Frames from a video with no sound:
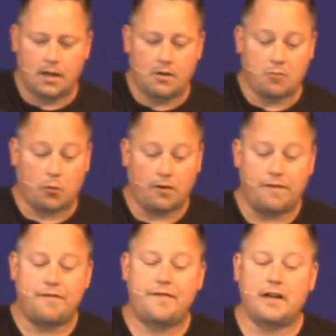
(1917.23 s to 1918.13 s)
but we're
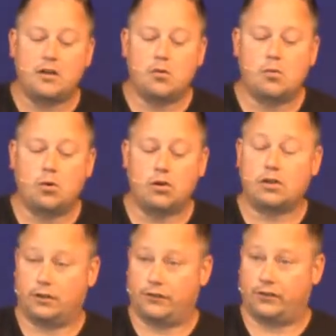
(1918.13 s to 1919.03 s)
fellow
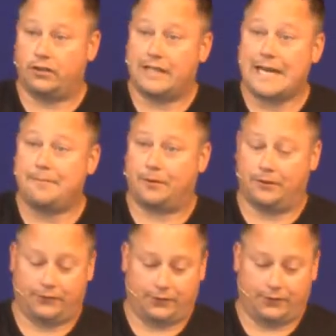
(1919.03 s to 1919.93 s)
workers or laborers or,